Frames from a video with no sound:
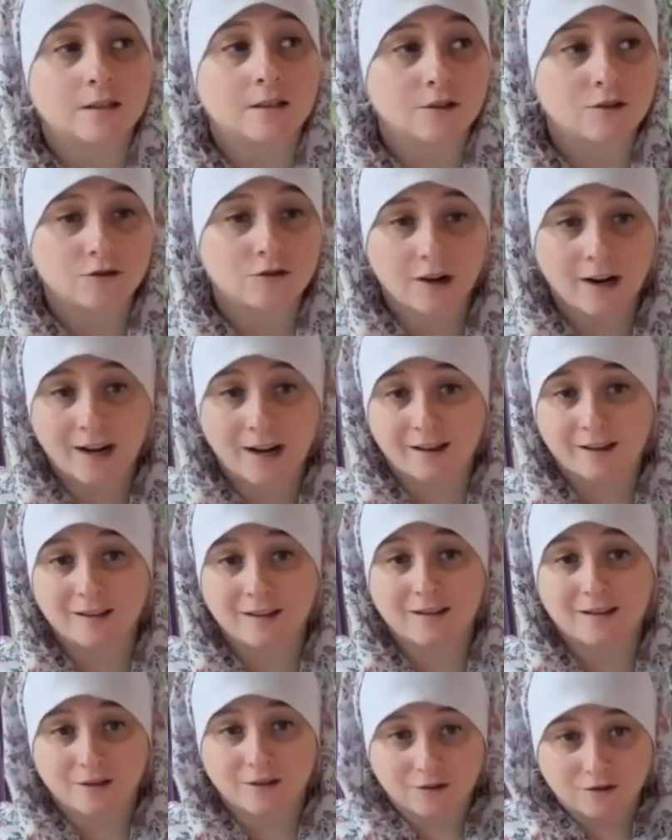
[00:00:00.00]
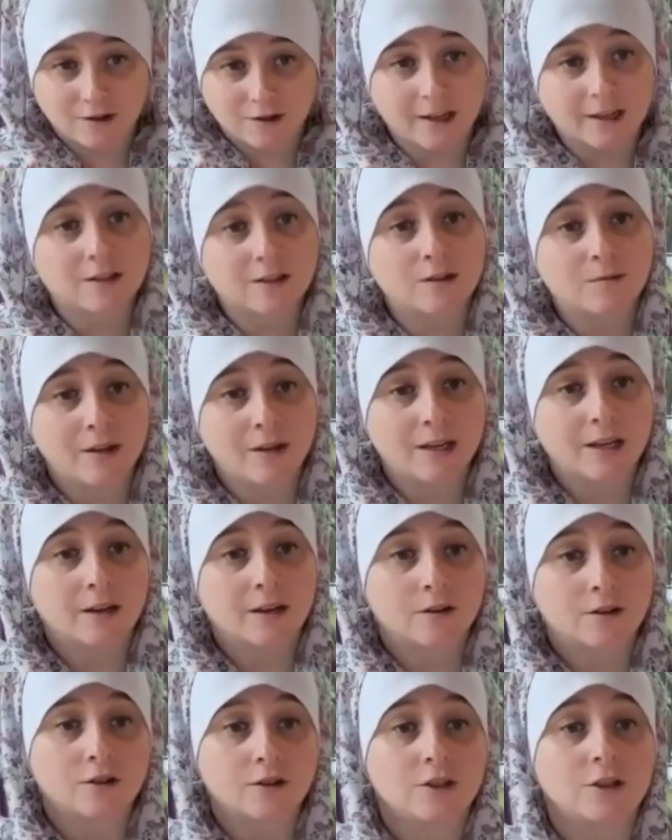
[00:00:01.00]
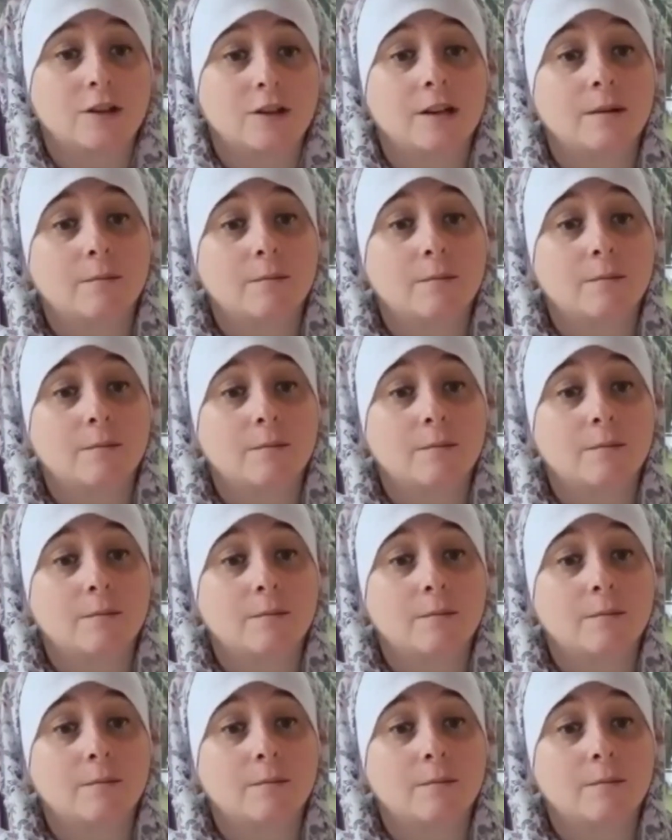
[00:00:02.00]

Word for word: strength to begin her journey